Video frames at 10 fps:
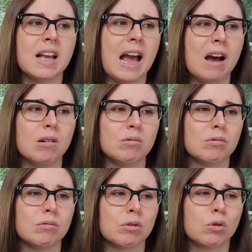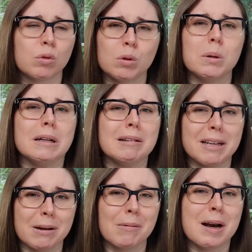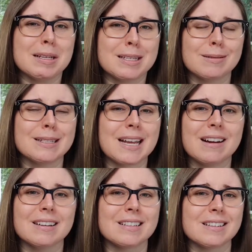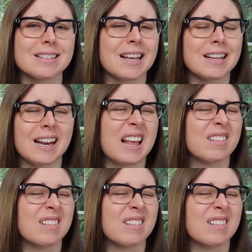how cruel it was to its characters and,